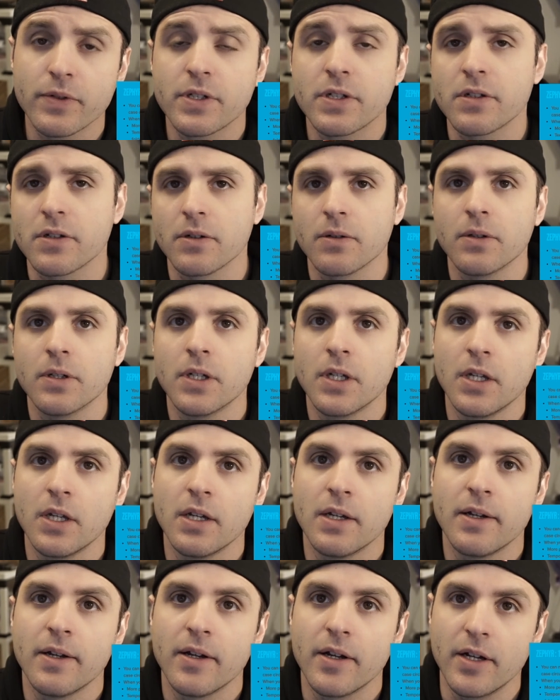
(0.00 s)
So
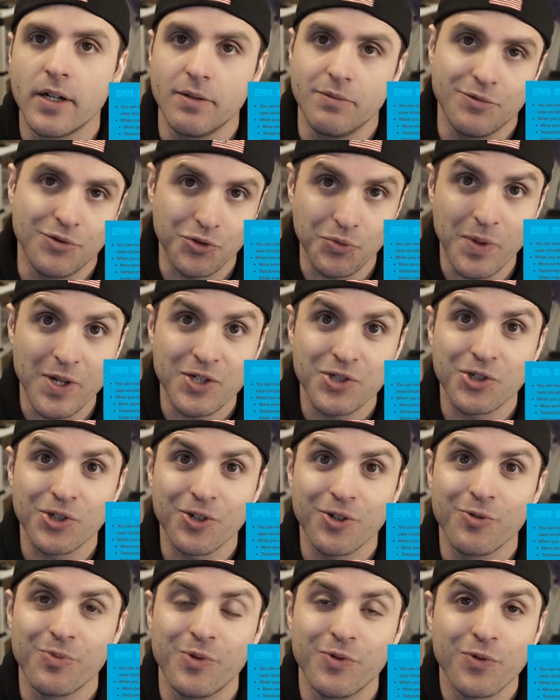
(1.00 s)
uh, just make
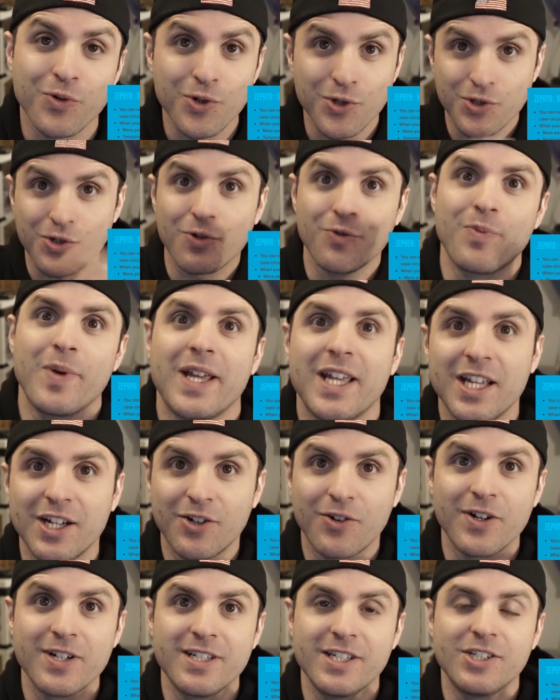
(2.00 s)
sure before you start making
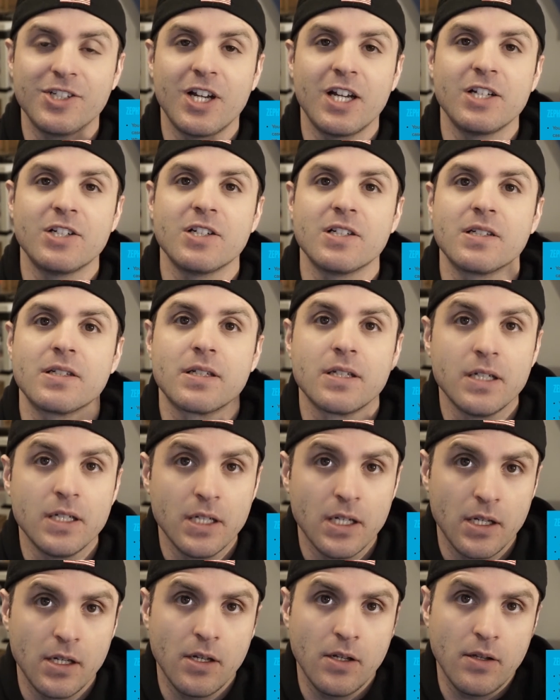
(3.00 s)
crazy changes
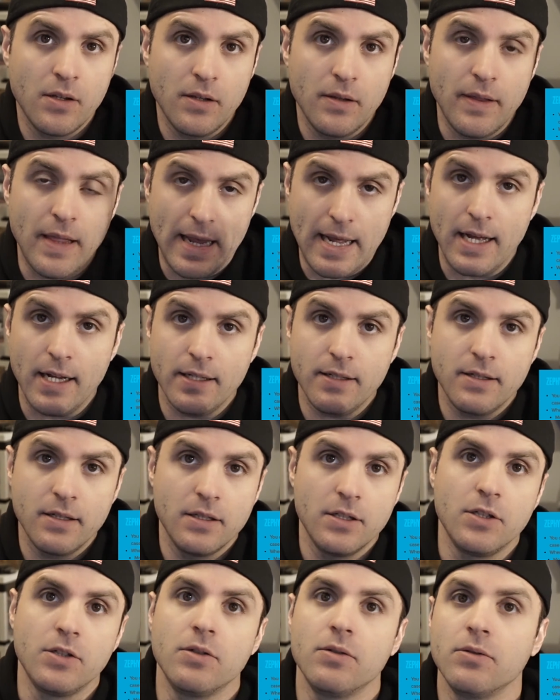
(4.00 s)
that
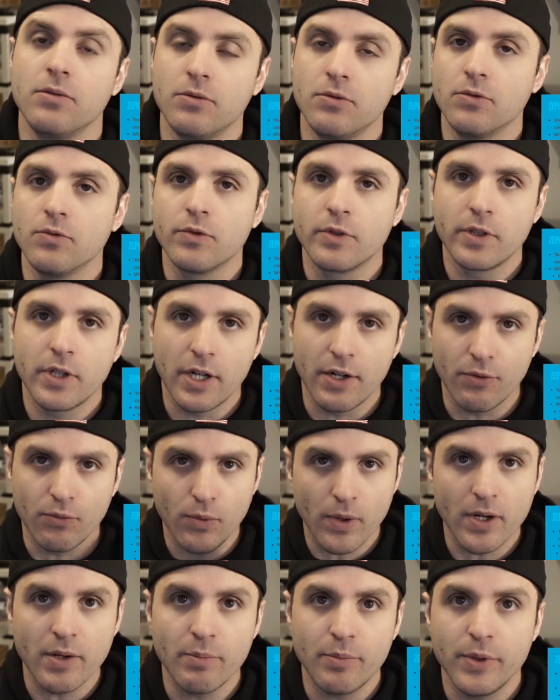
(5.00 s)
you kind of
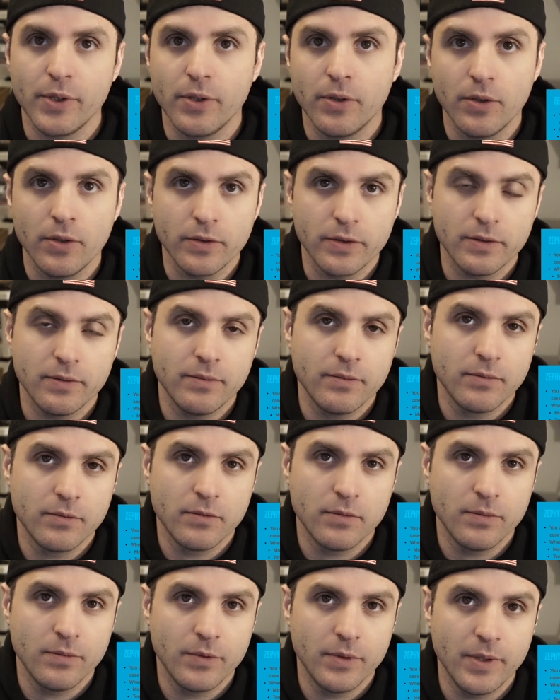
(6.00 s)
run a build.
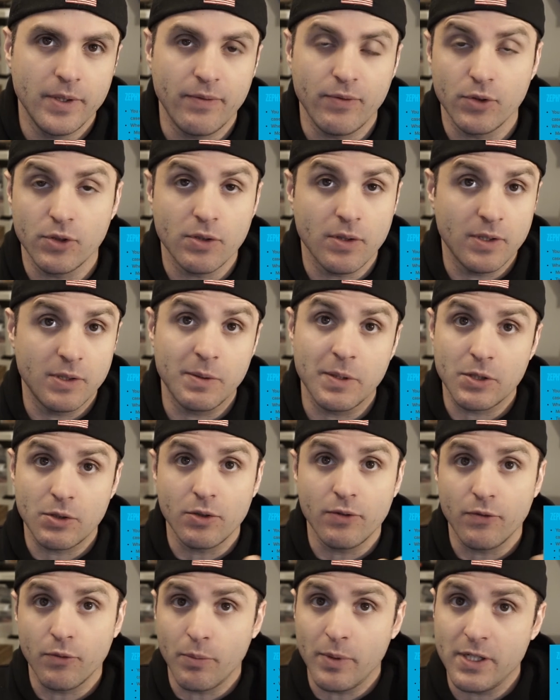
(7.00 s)
If you,
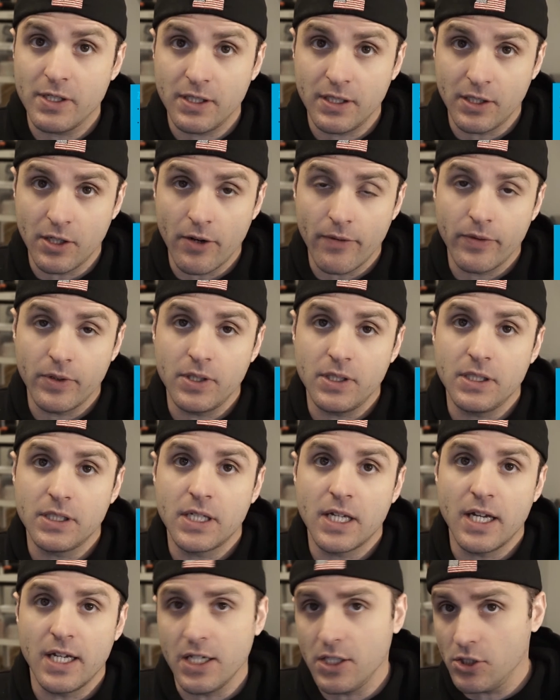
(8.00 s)
especially if you're basing off a
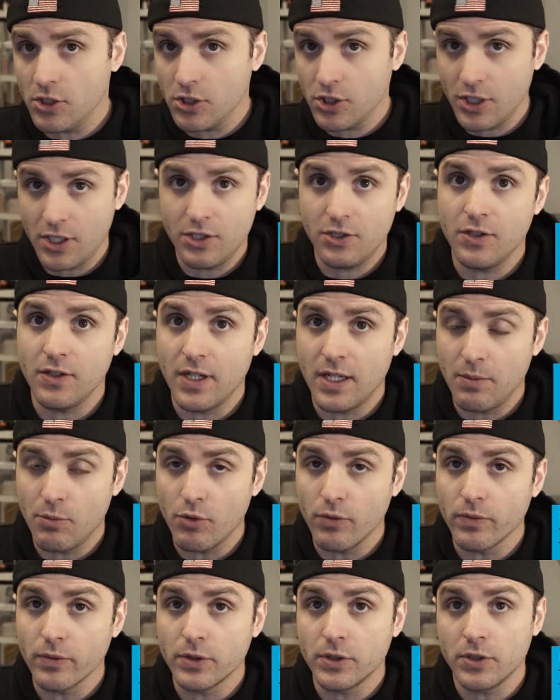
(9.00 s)
DK, just change the name
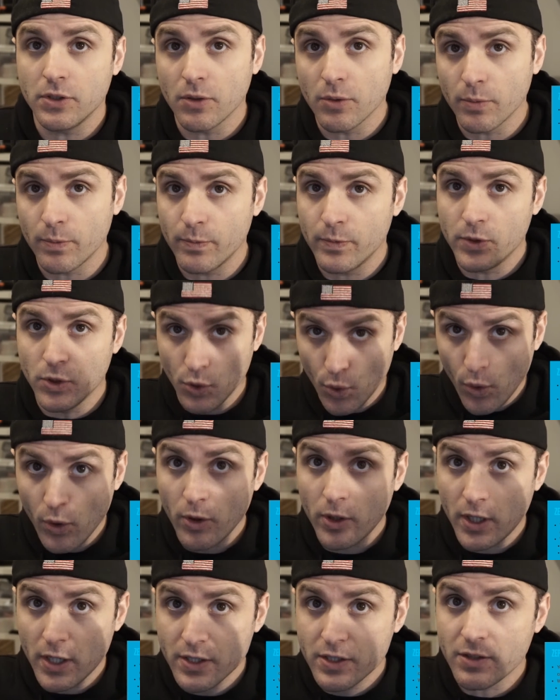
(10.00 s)
over to your your
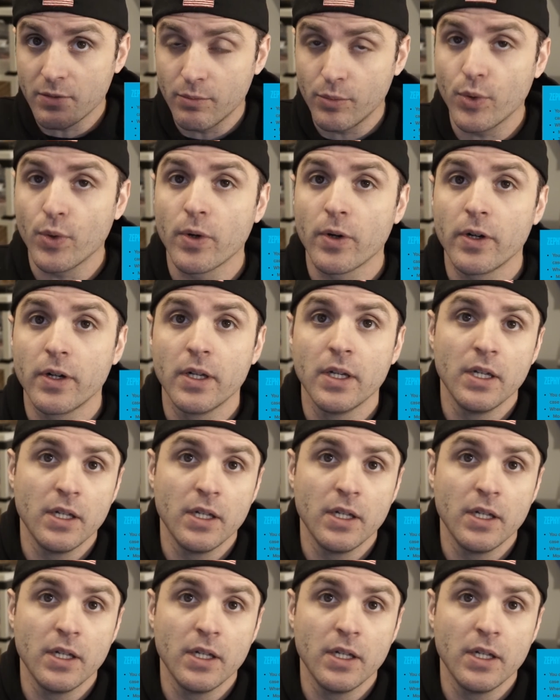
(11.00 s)
custom board.